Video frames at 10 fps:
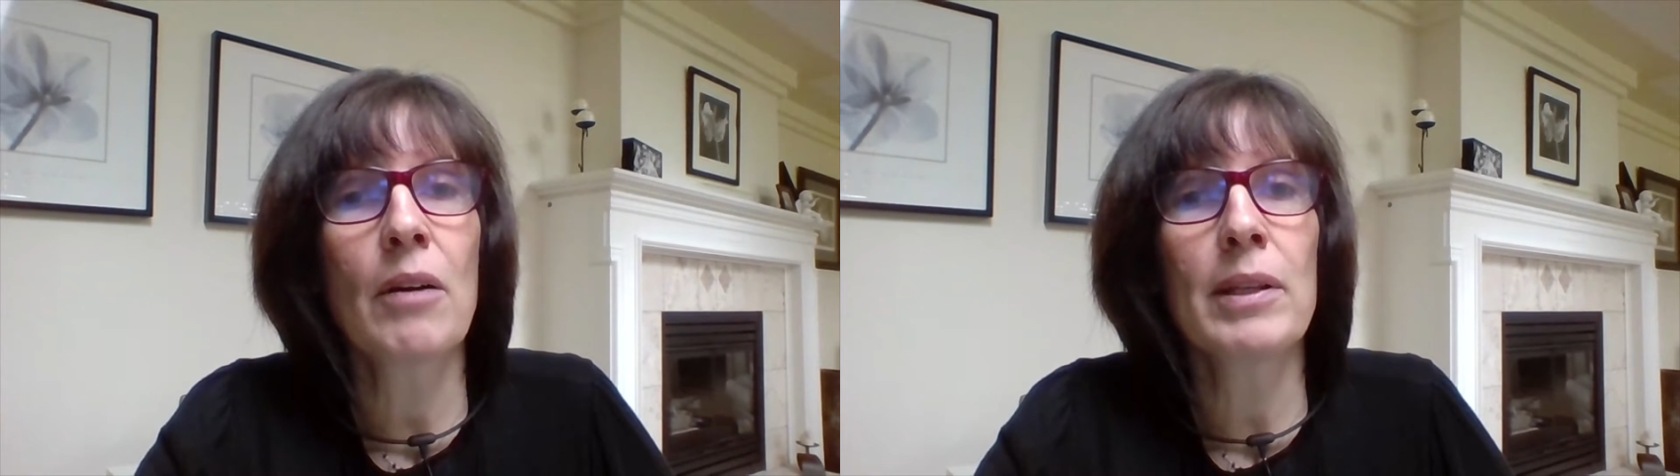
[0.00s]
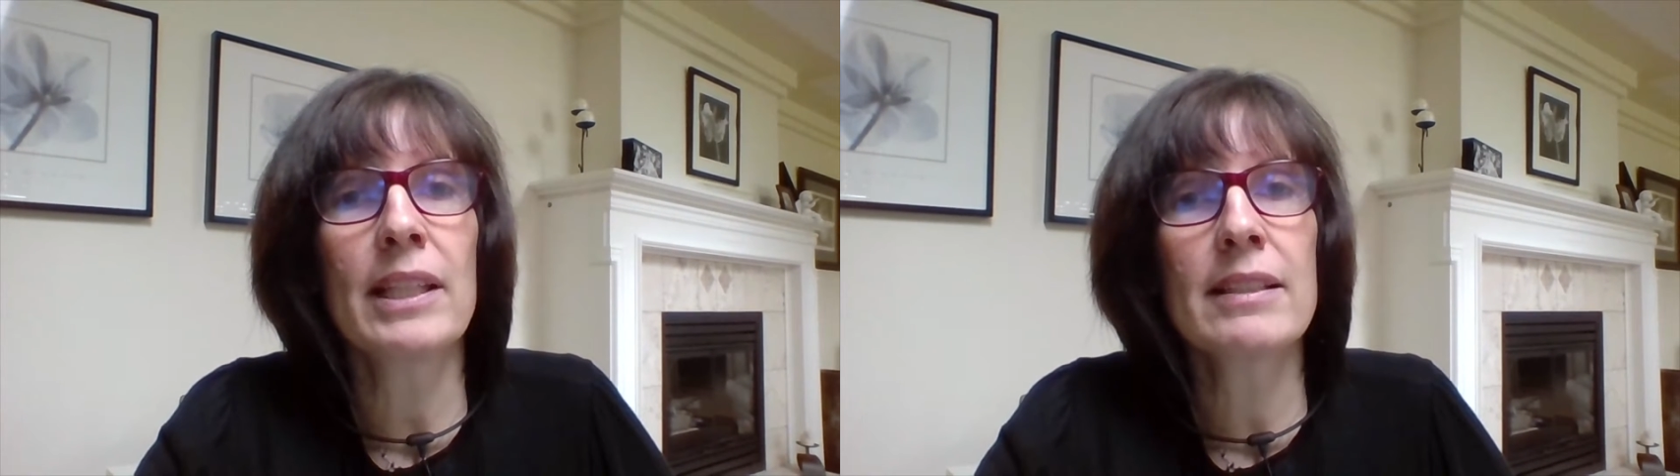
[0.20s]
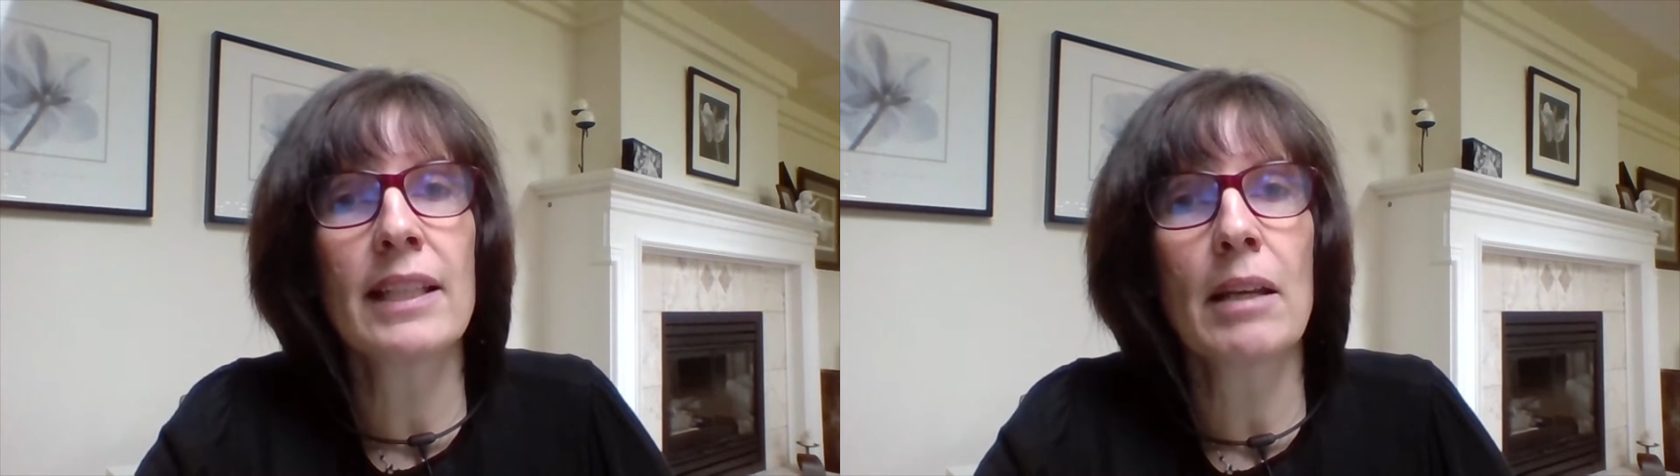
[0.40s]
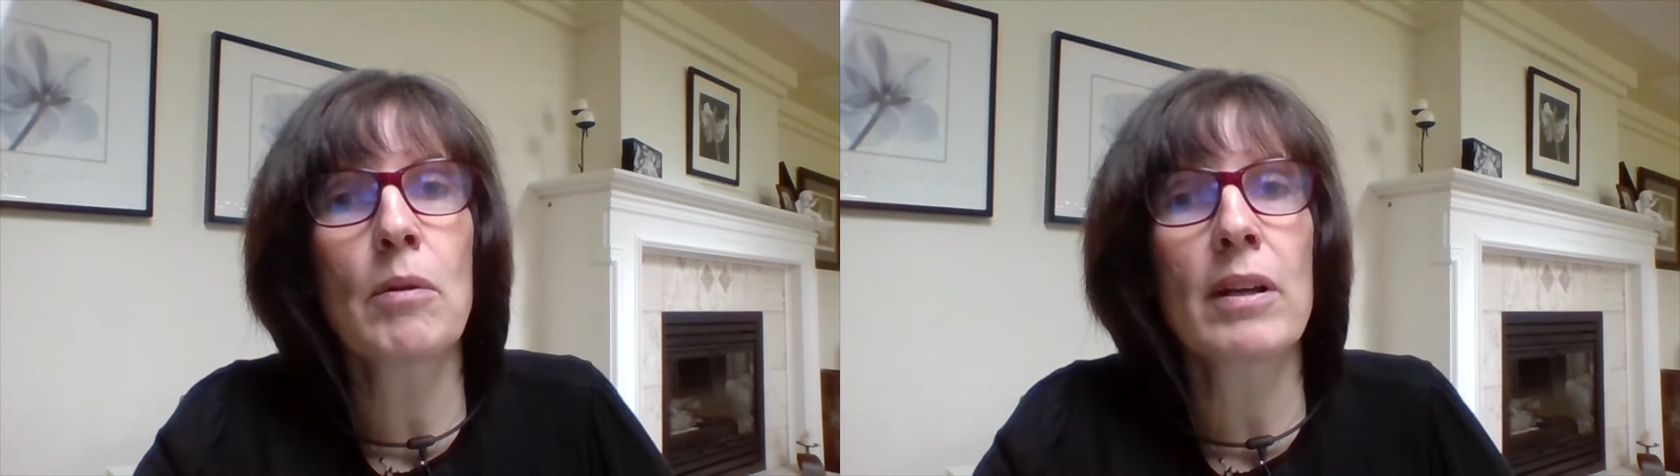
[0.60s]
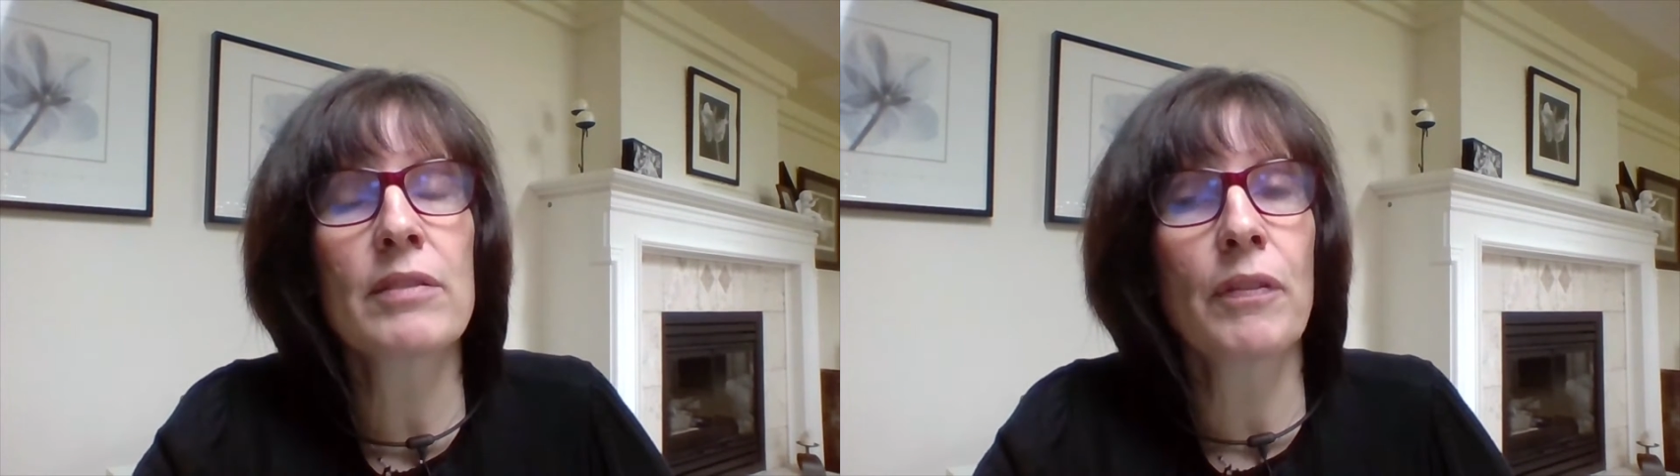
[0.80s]
easy it
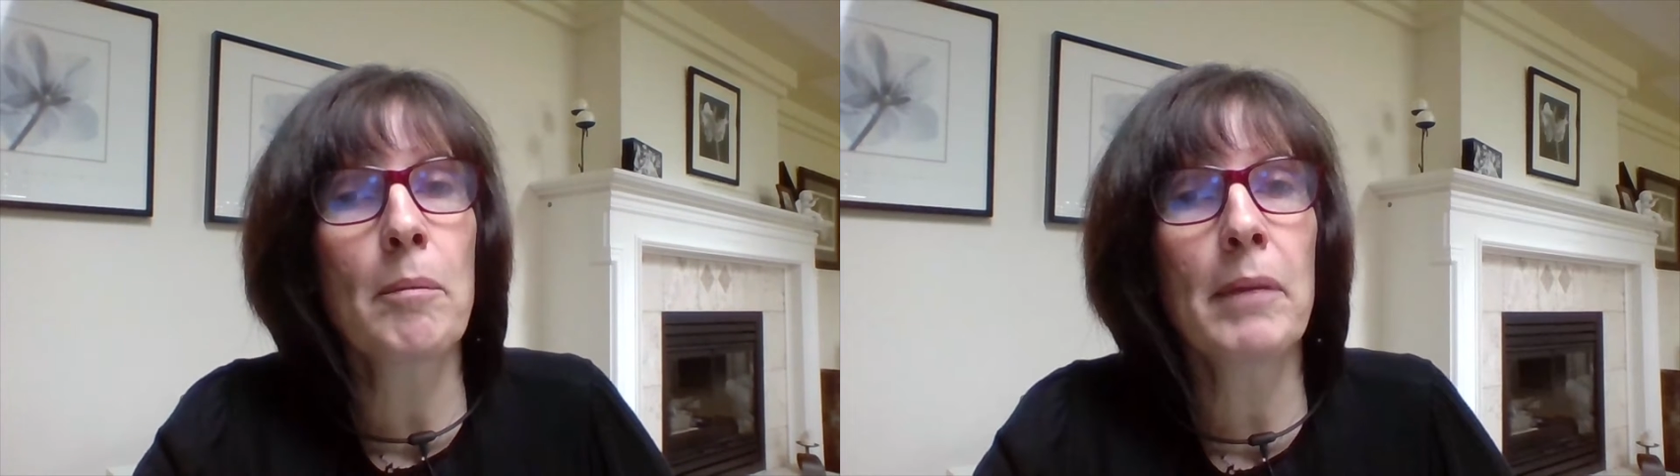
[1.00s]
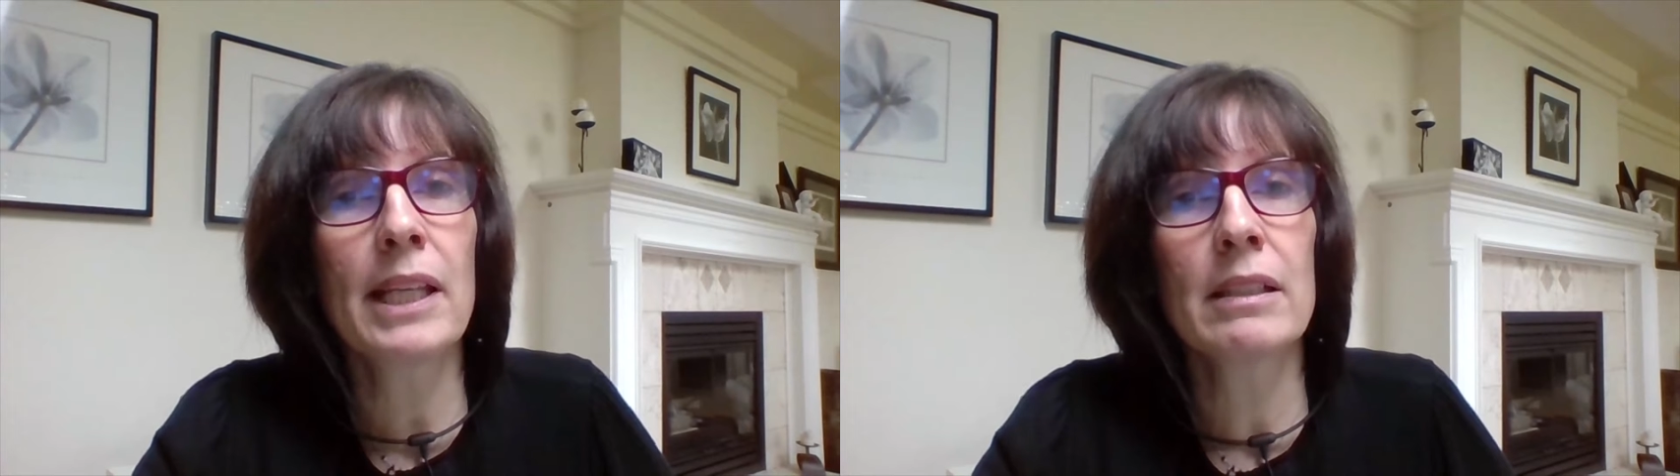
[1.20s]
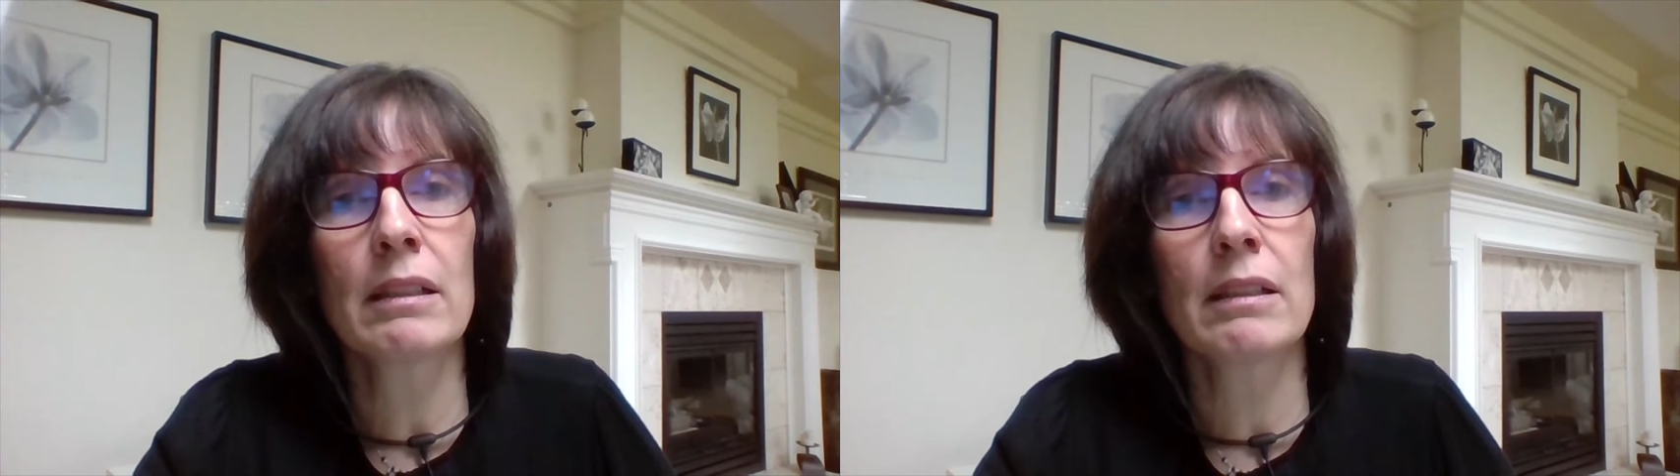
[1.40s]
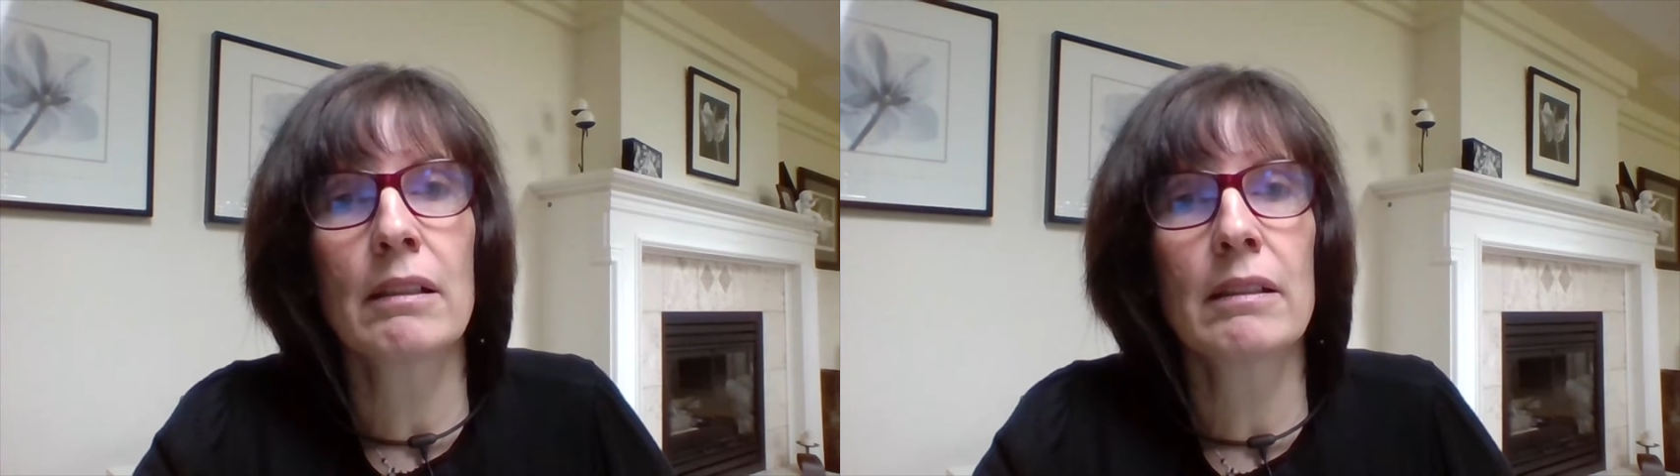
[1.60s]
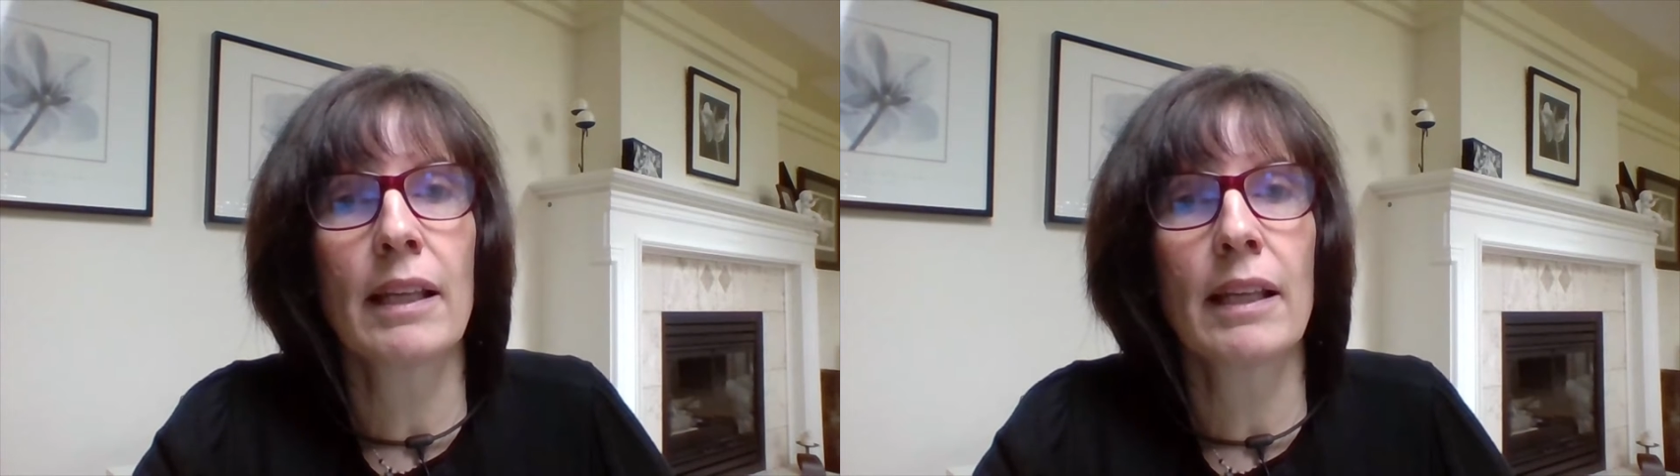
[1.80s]
was for me to learn